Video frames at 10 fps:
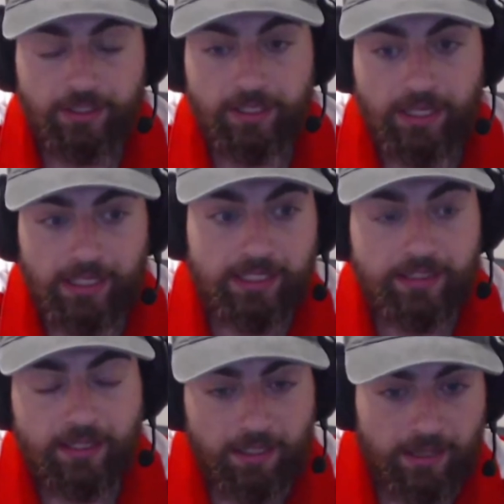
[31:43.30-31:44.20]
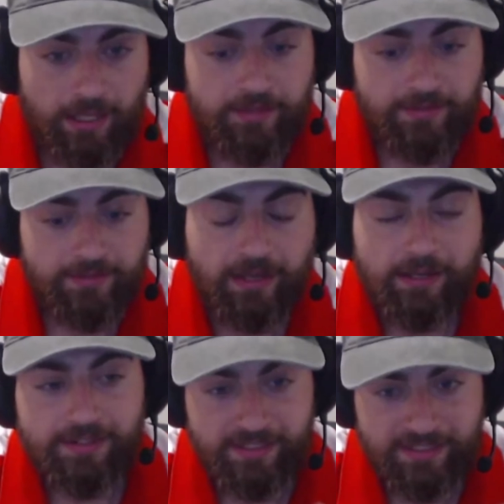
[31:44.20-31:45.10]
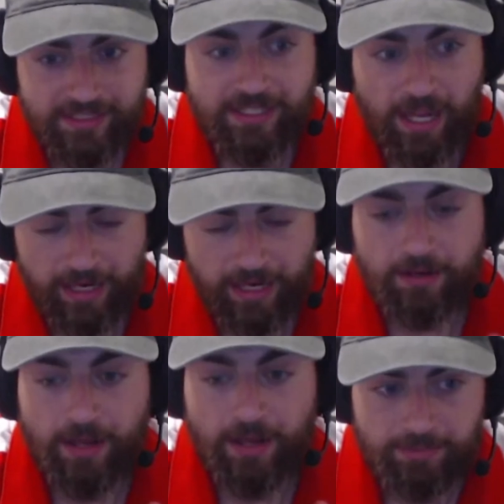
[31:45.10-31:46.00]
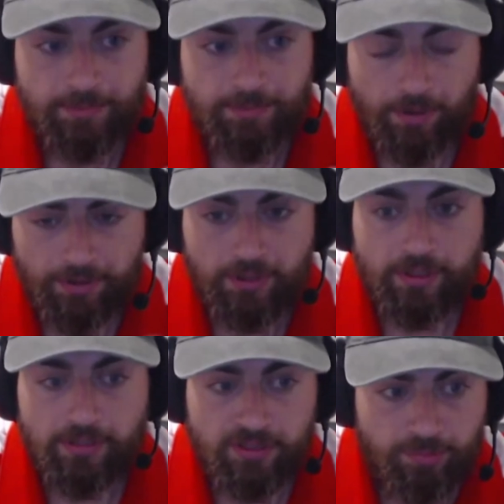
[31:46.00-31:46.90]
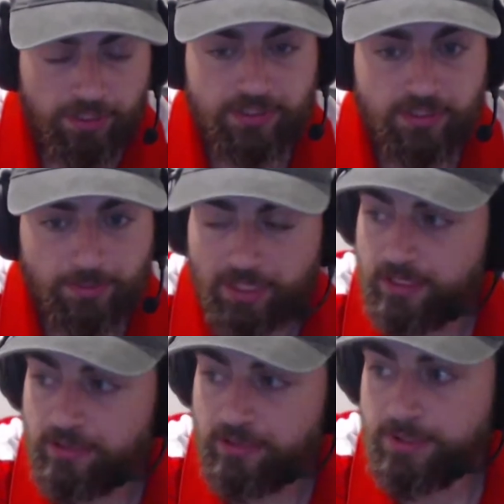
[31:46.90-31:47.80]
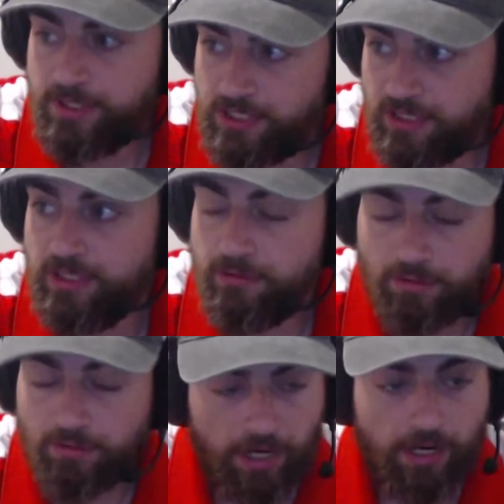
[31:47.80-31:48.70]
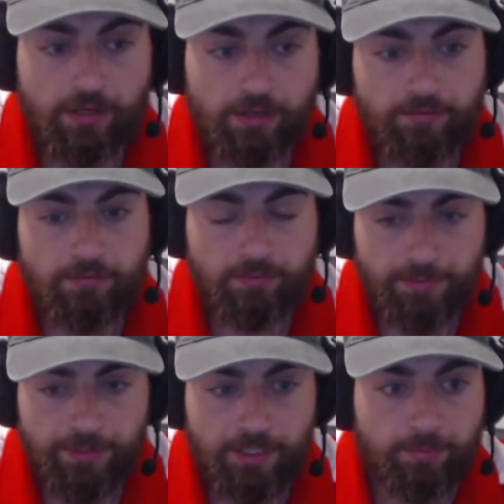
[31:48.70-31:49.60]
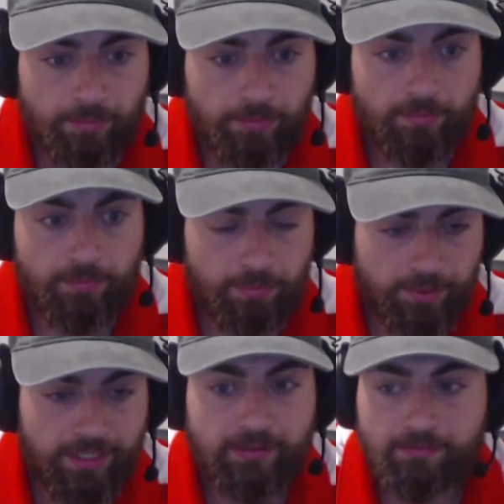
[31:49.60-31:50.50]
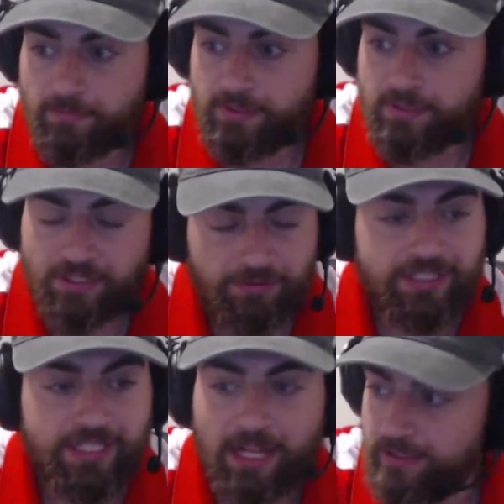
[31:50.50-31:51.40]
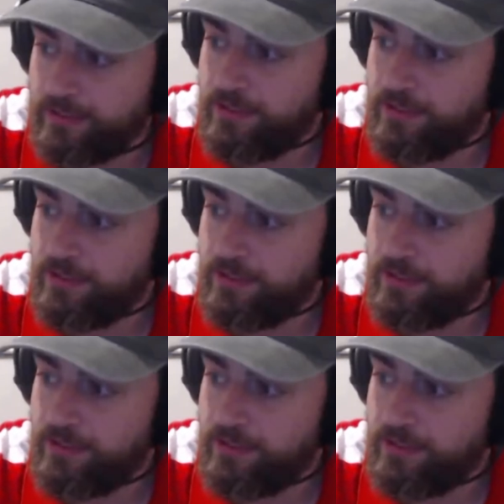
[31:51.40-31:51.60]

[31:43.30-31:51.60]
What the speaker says: so that leaves 6 and 8 as both spots to be potentially. You can bring different talent in. Your